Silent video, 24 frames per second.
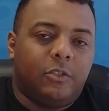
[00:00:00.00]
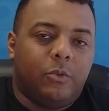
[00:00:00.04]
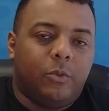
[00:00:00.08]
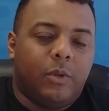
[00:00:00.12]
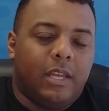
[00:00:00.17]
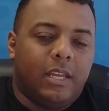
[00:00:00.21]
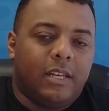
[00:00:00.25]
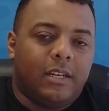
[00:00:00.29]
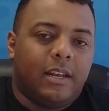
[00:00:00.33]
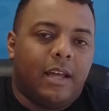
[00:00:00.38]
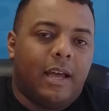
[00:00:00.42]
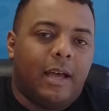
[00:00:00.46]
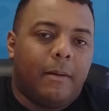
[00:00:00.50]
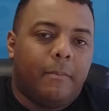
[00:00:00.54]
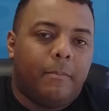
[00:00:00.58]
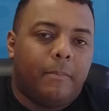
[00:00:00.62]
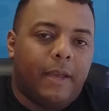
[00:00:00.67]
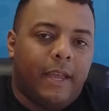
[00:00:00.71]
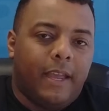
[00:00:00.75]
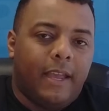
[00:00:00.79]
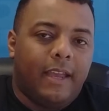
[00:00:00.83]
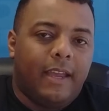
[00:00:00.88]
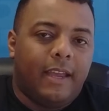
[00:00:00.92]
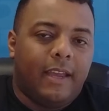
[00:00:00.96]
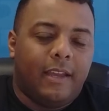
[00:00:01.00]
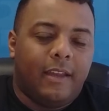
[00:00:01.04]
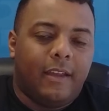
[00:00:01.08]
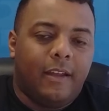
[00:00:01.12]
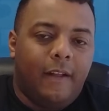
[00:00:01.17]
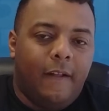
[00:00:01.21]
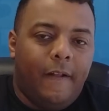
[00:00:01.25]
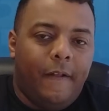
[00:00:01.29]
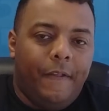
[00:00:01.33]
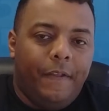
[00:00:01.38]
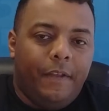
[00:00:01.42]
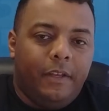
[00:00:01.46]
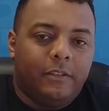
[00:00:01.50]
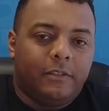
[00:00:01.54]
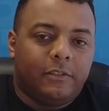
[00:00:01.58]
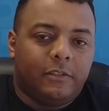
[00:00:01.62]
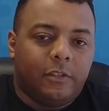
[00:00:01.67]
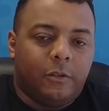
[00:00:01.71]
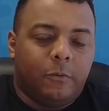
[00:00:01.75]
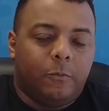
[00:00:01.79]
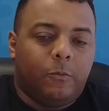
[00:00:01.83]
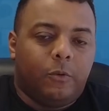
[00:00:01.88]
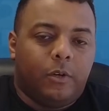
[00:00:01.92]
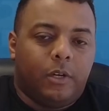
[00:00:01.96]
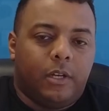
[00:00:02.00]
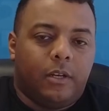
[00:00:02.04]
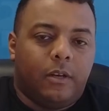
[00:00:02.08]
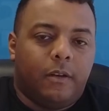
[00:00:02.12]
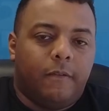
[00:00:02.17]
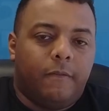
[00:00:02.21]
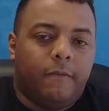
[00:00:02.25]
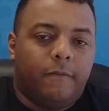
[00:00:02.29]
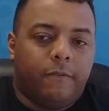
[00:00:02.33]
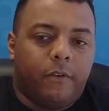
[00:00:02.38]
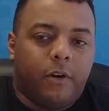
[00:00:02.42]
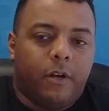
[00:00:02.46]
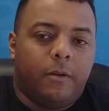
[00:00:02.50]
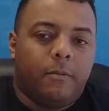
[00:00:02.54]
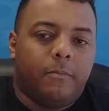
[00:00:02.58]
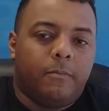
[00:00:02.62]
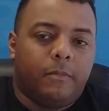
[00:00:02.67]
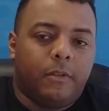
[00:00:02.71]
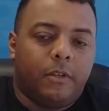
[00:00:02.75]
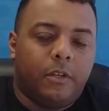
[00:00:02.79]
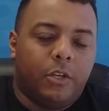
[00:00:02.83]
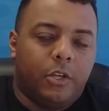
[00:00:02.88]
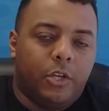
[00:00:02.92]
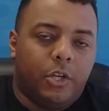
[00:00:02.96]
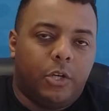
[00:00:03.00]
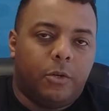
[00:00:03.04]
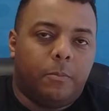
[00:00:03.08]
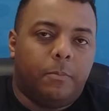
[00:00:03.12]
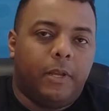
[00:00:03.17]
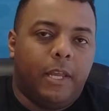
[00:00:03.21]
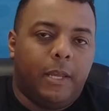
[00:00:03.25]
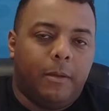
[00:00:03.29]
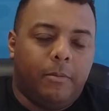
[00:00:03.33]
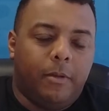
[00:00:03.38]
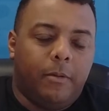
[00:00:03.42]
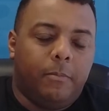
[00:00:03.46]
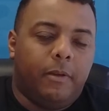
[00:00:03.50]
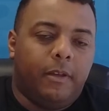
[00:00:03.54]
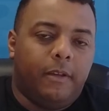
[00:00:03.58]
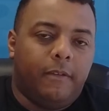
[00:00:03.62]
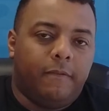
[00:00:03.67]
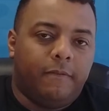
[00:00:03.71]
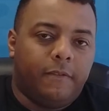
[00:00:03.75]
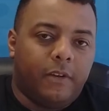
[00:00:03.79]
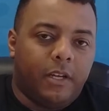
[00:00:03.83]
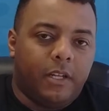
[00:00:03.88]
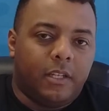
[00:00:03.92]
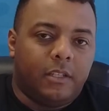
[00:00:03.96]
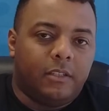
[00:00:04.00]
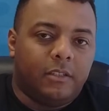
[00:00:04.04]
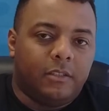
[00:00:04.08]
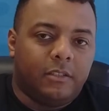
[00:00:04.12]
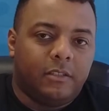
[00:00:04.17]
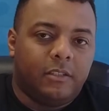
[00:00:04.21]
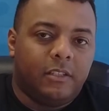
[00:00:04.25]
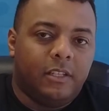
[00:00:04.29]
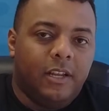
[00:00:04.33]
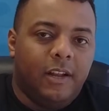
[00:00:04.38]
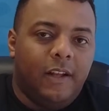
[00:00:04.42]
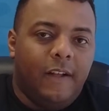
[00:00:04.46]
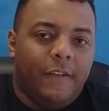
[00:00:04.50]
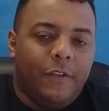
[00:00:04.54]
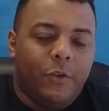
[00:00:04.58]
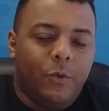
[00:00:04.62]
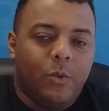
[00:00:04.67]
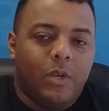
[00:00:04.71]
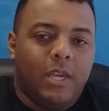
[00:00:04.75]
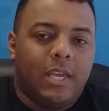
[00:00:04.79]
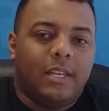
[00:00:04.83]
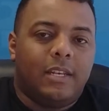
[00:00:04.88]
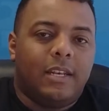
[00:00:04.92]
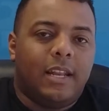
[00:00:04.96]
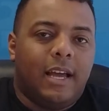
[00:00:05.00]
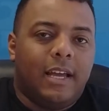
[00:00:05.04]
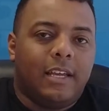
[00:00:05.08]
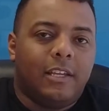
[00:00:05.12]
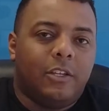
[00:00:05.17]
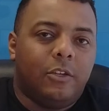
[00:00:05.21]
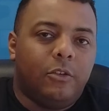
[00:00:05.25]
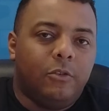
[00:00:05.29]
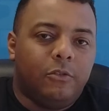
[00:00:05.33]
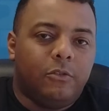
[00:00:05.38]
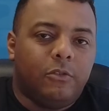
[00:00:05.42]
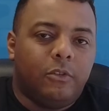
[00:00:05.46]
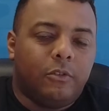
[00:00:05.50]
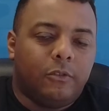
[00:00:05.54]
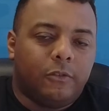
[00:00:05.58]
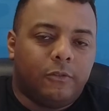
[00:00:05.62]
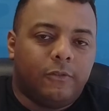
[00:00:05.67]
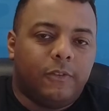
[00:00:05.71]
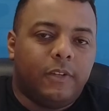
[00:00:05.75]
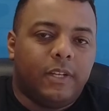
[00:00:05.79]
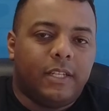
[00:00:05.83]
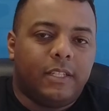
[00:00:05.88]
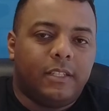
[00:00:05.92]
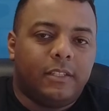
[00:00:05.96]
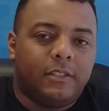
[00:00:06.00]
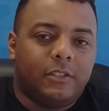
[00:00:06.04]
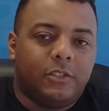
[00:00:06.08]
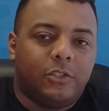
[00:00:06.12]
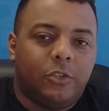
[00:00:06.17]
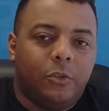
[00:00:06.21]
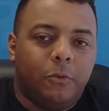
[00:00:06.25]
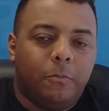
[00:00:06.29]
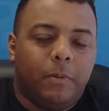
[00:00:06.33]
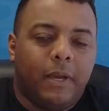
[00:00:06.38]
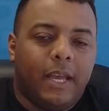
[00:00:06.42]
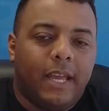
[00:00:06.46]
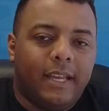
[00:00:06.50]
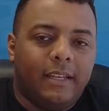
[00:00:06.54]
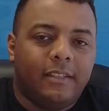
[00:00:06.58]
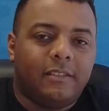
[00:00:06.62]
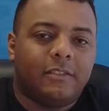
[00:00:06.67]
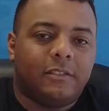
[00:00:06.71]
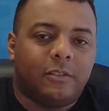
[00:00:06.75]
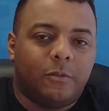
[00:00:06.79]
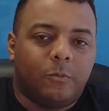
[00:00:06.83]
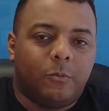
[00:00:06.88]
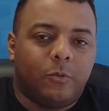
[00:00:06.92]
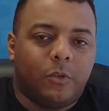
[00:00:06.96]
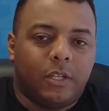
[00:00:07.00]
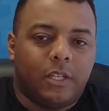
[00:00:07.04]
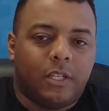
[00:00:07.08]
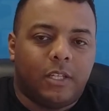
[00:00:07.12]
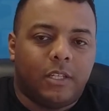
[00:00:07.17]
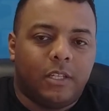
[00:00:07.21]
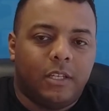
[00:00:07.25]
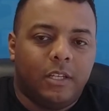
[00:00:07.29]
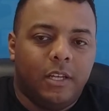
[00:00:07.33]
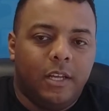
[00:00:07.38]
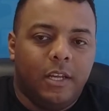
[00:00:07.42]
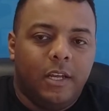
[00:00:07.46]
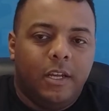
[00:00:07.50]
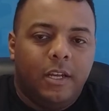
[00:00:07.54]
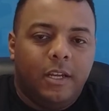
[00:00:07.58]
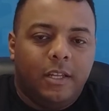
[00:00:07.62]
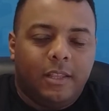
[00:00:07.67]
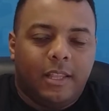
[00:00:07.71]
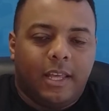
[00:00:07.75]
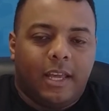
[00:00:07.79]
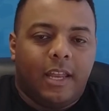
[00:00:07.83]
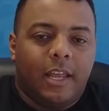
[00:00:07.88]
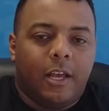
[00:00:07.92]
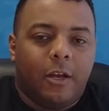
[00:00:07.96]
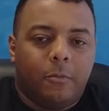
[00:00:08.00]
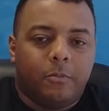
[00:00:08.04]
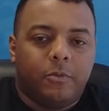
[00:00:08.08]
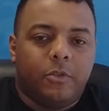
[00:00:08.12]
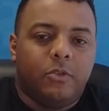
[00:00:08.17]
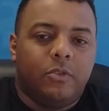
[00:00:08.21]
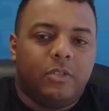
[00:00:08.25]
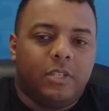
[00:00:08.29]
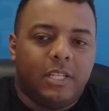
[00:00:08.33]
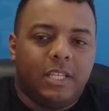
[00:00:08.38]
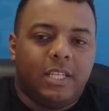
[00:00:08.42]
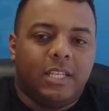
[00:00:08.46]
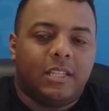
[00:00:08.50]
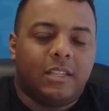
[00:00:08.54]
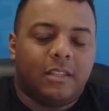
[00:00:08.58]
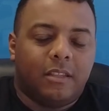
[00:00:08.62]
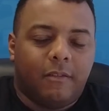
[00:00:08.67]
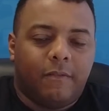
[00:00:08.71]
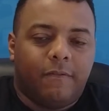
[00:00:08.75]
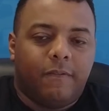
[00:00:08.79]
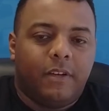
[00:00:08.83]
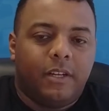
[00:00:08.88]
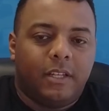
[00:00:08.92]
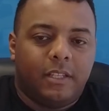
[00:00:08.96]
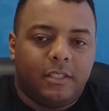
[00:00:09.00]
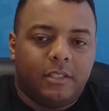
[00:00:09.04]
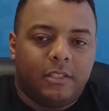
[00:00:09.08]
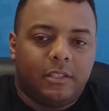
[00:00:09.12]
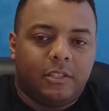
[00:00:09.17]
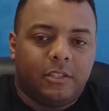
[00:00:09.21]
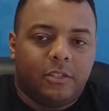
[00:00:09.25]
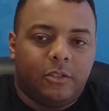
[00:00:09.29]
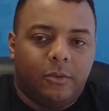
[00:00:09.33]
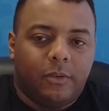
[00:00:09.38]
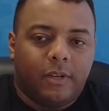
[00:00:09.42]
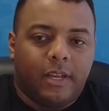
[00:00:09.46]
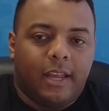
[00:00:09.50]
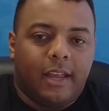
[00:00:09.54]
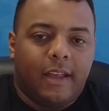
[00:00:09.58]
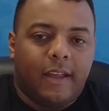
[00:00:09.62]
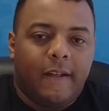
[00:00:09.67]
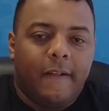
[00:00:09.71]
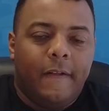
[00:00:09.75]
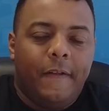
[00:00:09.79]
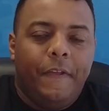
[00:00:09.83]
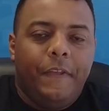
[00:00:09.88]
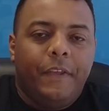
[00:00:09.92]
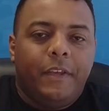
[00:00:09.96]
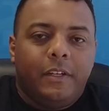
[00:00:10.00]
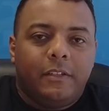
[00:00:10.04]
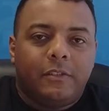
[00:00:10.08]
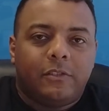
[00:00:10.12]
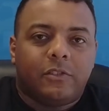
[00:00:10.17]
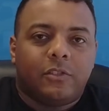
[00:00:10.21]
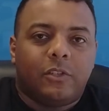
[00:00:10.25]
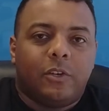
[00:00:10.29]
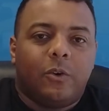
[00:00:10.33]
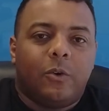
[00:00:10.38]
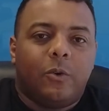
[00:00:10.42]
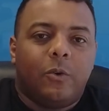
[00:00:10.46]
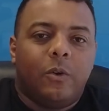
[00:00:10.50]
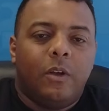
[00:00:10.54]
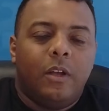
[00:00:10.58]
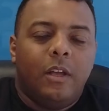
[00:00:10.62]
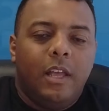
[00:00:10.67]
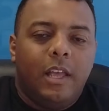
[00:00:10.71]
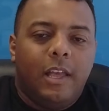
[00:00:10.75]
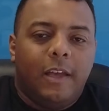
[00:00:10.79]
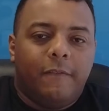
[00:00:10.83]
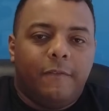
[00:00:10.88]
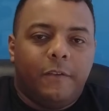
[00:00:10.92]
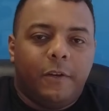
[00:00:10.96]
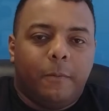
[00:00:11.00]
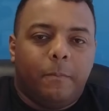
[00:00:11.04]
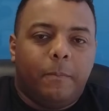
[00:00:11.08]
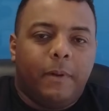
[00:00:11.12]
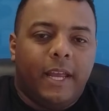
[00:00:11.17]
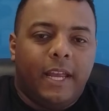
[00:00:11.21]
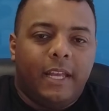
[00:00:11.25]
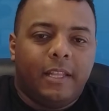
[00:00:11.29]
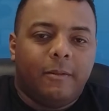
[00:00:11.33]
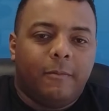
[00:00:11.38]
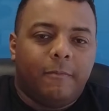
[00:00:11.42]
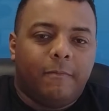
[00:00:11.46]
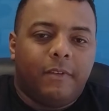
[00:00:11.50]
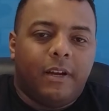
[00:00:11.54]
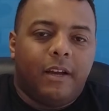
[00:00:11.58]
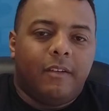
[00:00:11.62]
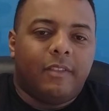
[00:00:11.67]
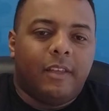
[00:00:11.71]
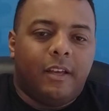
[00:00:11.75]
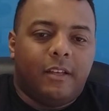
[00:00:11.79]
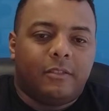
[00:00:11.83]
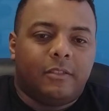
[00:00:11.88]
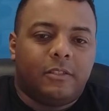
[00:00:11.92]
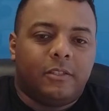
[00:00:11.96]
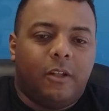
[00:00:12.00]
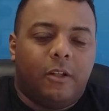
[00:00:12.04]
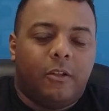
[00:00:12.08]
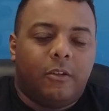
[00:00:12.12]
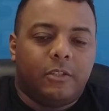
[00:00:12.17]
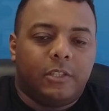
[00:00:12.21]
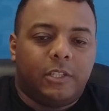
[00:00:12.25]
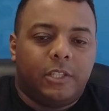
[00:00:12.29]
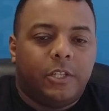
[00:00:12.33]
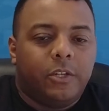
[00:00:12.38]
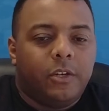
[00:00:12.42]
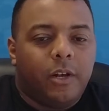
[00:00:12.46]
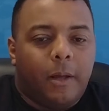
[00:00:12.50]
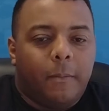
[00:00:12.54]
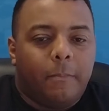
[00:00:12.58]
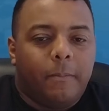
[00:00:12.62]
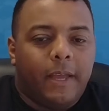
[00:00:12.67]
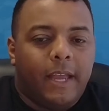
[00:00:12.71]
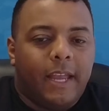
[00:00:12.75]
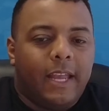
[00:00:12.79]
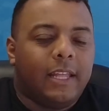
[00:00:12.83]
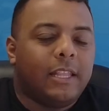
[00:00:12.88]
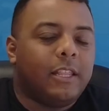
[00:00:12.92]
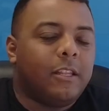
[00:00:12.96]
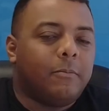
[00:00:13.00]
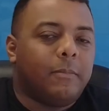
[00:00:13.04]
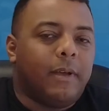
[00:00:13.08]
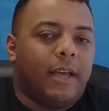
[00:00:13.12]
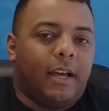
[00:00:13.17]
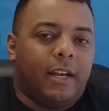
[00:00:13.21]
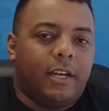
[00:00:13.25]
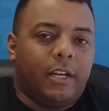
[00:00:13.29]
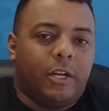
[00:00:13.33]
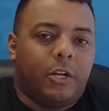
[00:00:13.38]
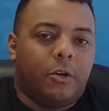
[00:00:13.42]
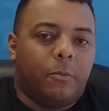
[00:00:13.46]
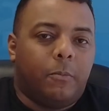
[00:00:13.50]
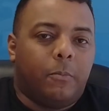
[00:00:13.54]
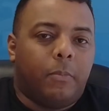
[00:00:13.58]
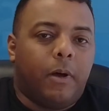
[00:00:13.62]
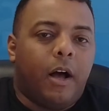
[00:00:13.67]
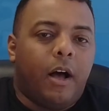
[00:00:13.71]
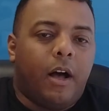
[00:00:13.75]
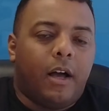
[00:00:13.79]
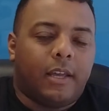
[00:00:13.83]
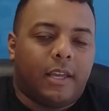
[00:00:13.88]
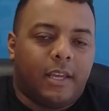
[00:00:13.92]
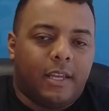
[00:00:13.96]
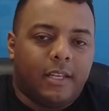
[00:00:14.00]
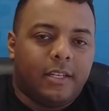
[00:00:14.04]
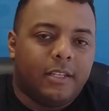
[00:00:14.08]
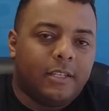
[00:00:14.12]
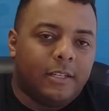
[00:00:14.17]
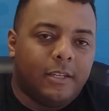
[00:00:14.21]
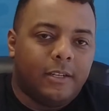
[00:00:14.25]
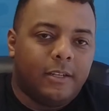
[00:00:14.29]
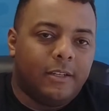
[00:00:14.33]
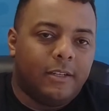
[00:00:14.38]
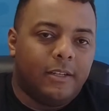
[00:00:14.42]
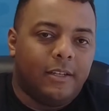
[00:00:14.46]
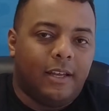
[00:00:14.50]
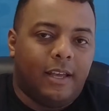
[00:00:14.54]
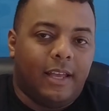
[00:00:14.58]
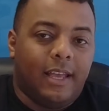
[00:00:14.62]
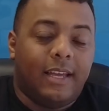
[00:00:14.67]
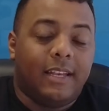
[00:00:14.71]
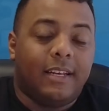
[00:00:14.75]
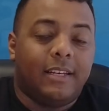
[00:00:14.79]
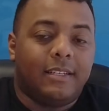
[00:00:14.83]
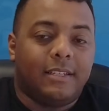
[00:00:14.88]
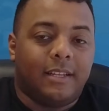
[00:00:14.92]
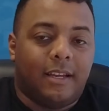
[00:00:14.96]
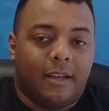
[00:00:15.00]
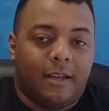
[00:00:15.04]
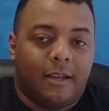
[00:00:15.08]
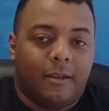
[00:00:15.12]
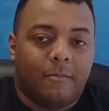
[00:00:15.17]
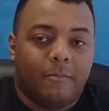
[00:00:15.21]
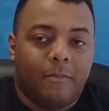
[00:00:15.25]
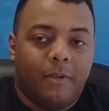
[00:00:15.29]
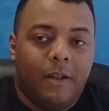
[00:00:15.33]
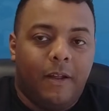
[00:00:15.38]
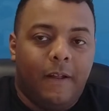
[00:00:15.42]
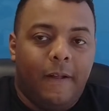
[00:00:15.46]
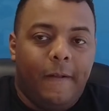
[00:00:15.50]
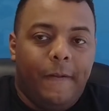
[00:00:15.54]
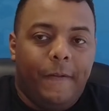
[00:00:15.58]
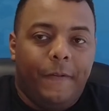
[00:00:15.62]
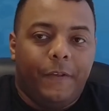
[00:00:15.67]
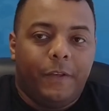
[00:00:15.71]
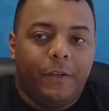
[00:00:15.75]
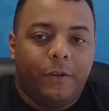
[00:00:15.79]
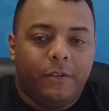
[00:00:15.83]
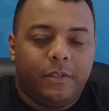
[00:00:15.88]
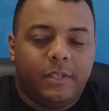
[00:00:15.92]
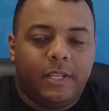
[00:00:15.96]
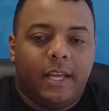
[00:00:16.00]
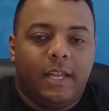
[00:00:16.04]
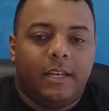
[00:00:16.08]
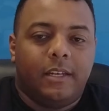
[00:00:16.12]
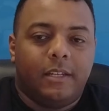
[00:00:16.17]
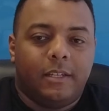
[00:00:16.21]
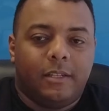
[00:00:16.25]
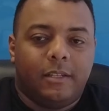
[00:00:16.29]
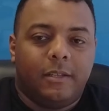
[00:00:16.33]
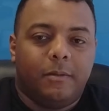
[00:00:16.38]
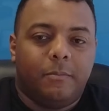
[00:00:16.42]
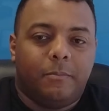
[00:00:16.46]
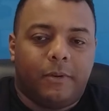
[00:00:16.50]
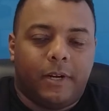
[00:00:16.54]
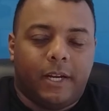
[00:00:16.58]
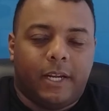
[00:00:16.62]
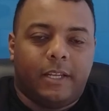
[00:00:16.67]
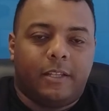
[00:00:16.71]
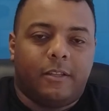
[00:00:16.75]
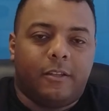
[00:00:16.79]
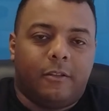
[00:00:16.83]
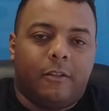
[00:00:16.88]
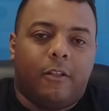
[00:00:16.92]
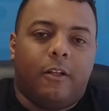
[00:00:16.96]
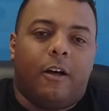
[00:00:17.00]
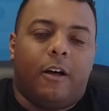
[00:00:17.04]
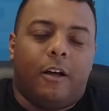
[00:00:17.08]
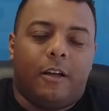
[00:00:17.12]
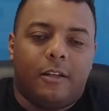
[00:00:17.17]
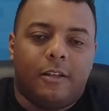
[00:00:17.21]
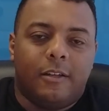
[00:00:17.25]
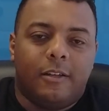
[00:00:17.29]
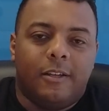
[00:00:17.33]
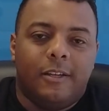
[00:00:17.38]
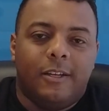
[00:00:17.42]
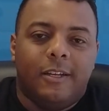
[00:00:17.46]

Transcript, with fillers: you cannot pay someone from your PPP funds. You cannot use those funds to pay someone that helped you to get the funds, okay? So if you're paying them $5,000 and you're not paying them out of your pocket ahead of time, you're technically breaking the law.